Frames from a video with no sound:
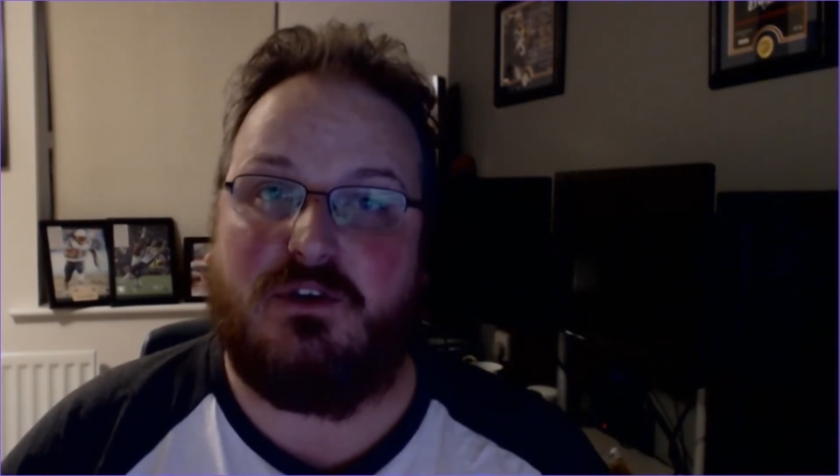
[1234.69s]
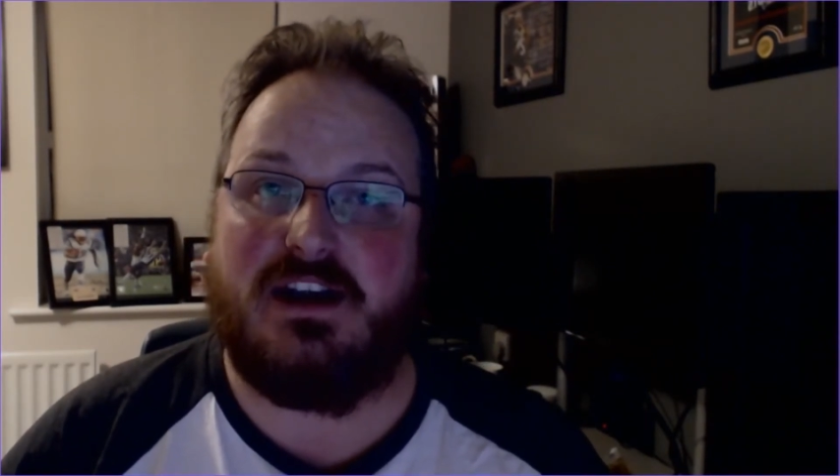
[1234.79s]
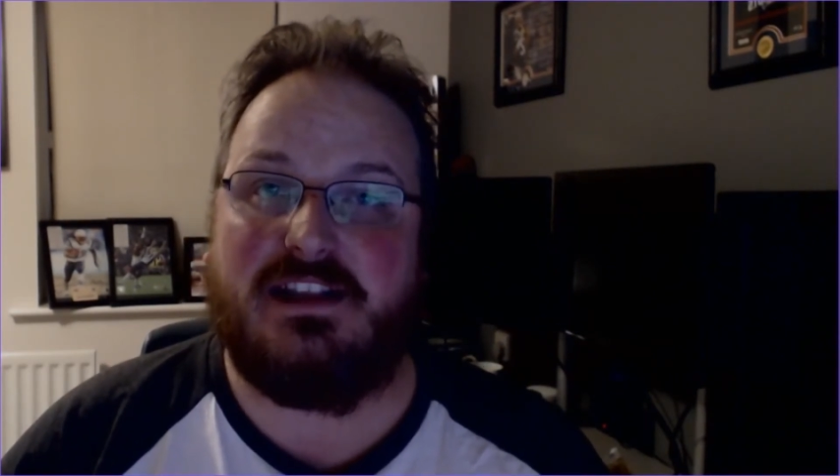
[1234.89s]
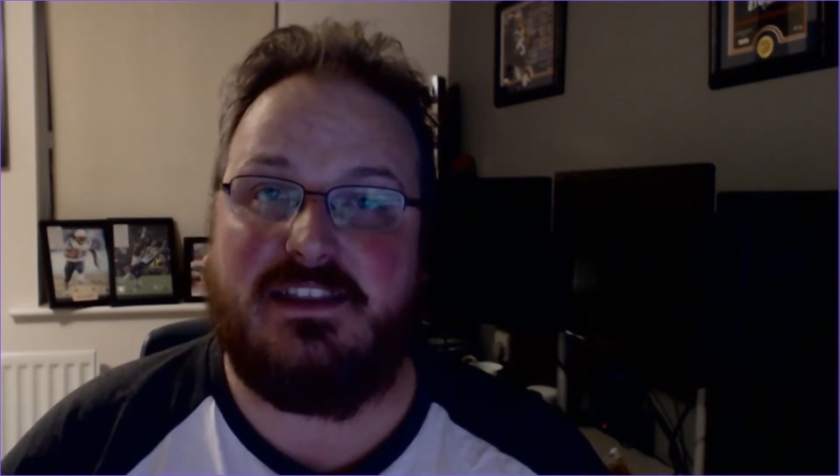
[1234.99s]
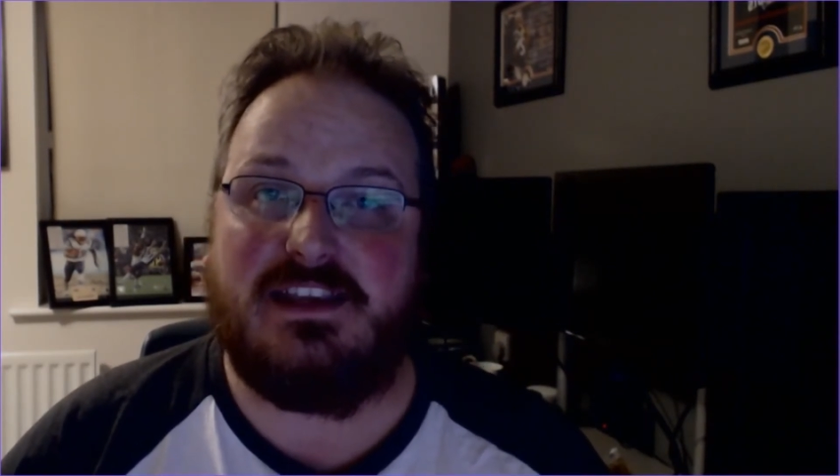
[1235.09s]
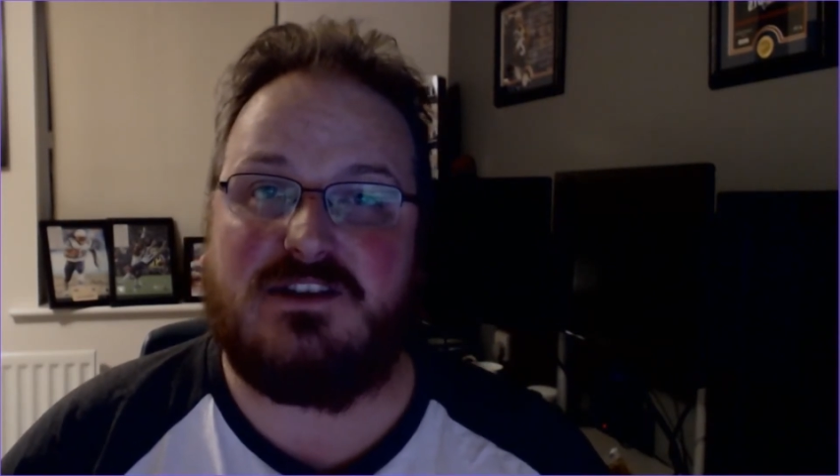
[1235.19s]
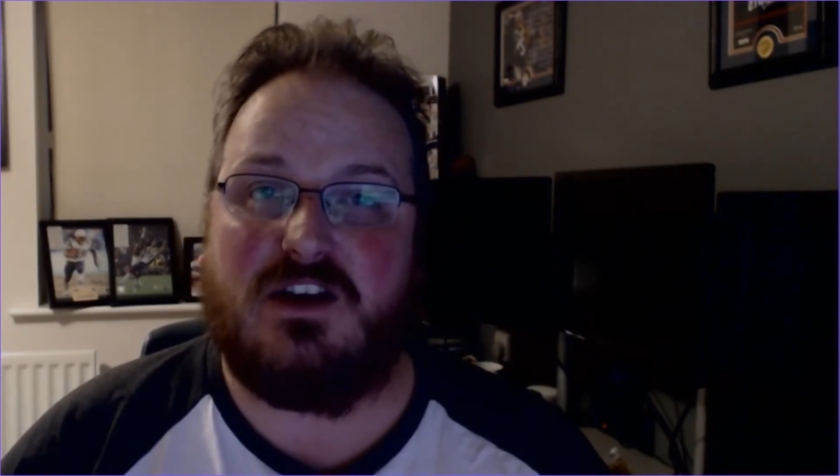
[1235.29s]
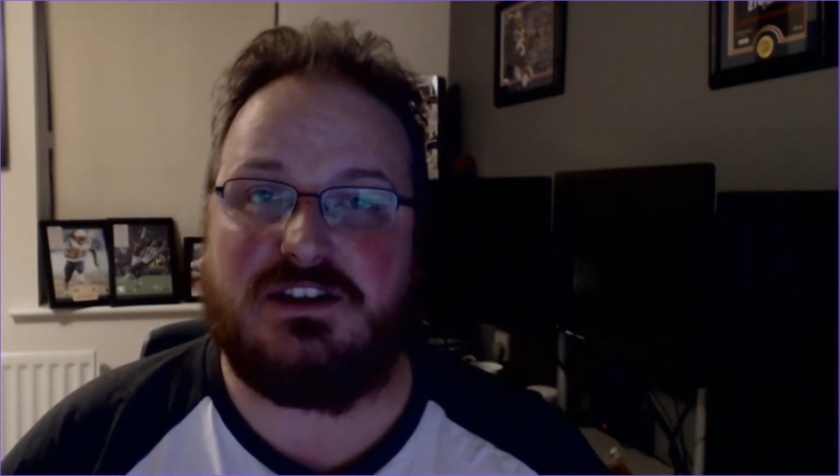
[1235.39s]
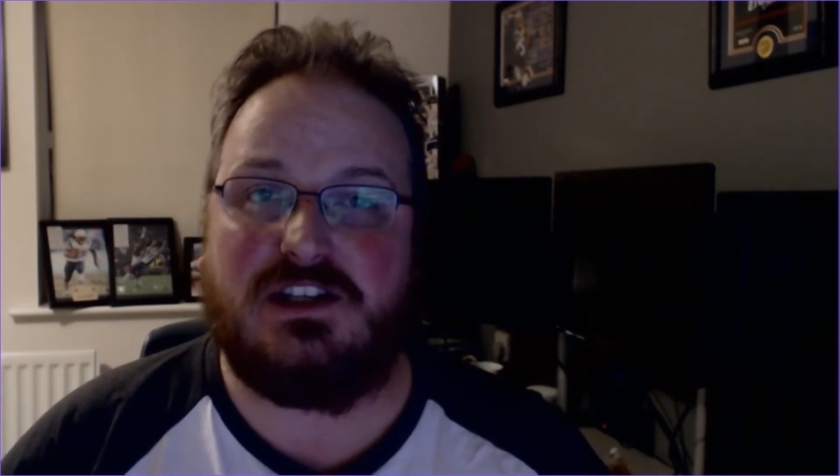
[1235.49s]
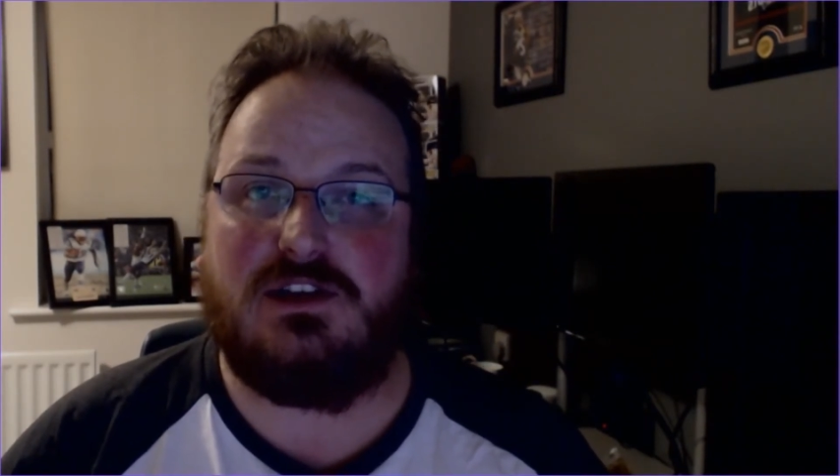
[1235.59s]
any of these
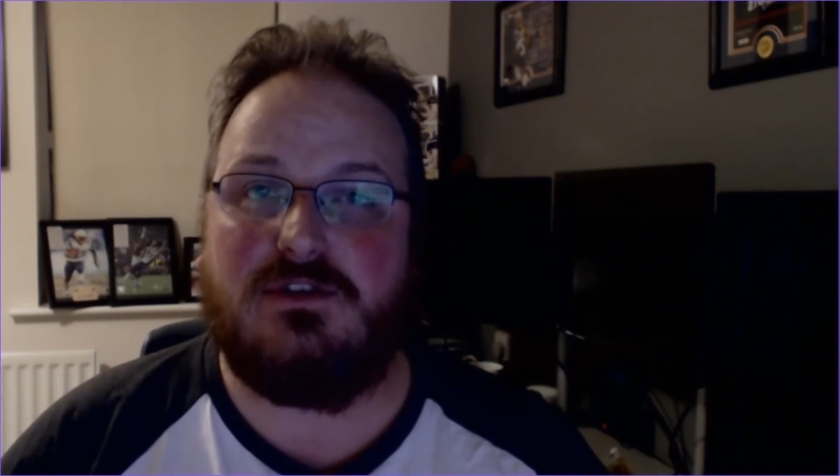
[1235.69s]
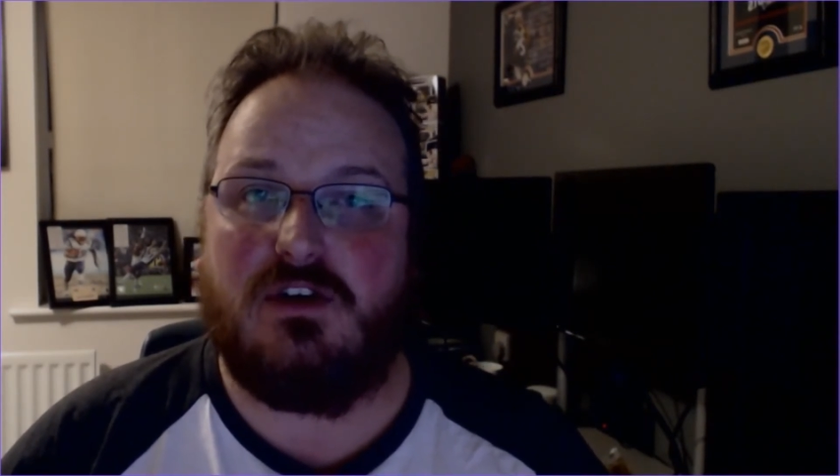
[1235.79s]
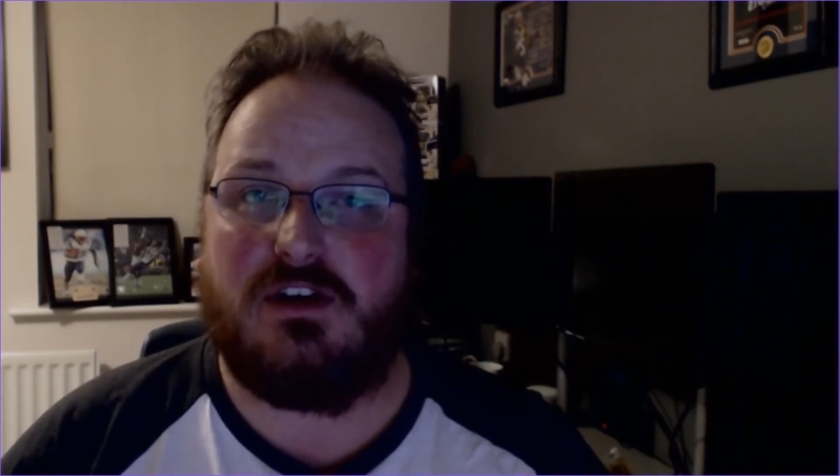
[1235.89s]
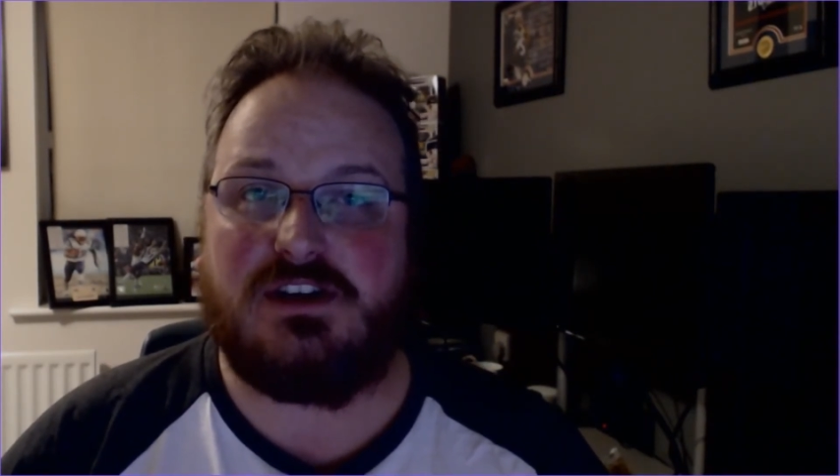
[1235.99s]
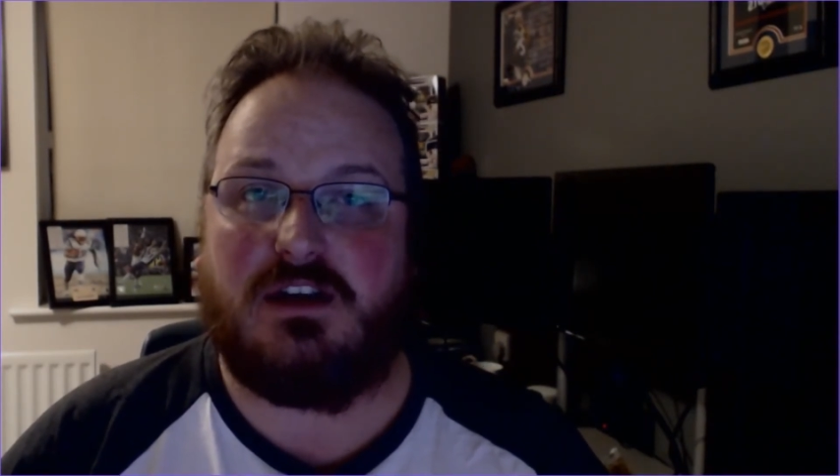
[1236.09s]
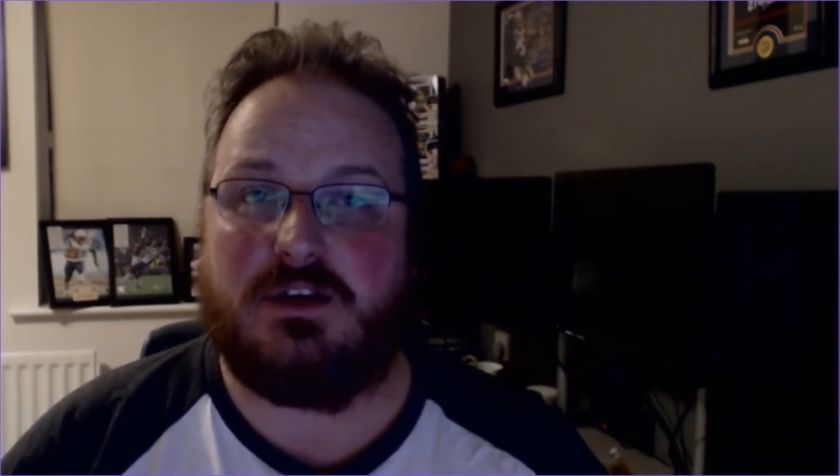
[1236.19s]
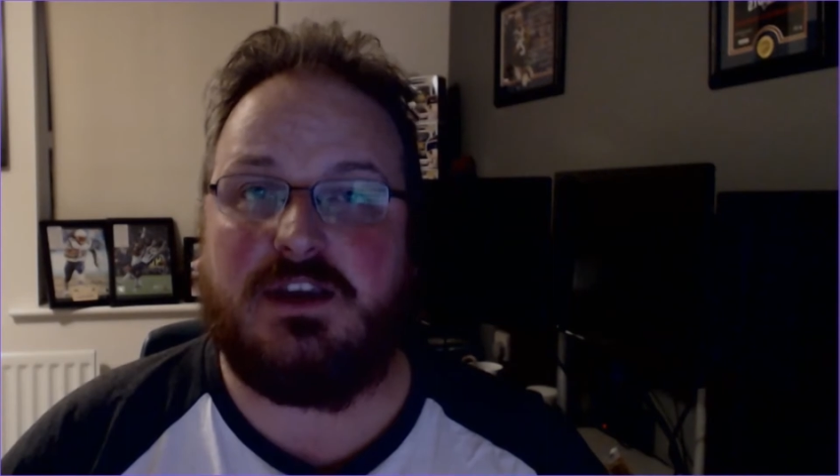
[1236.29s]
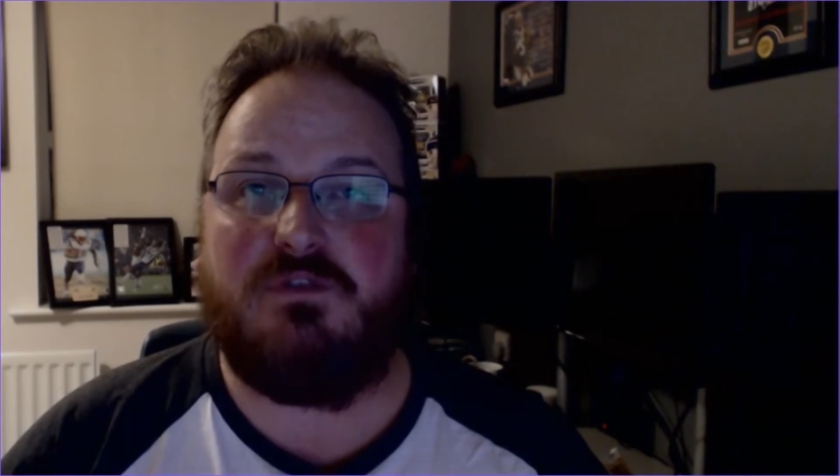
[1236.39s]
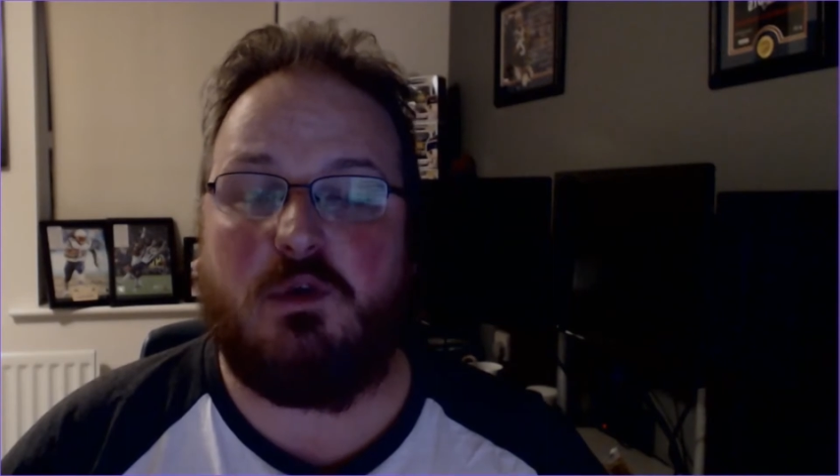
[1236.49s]
cards that you guys are looking for,